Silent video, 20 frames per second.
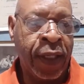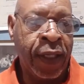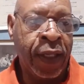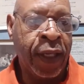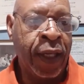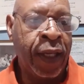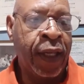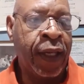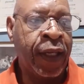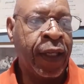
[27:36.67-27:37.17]

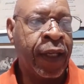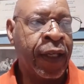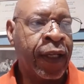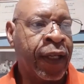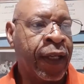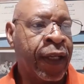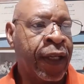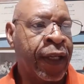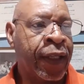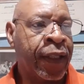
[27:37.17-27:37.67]
Hey,
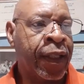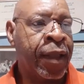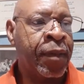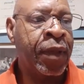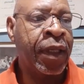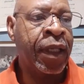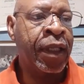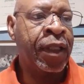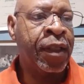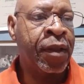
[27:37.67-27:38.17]
they
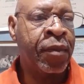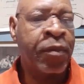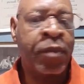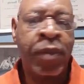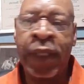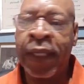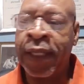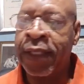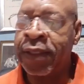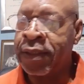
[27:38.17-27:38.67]
begin to
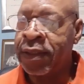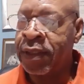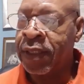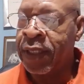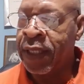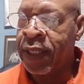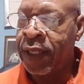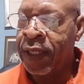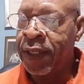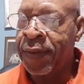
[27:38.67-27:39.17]
bless.
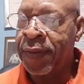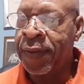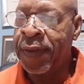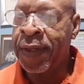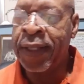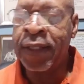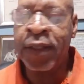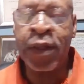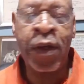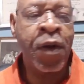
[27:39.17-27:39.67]
All right.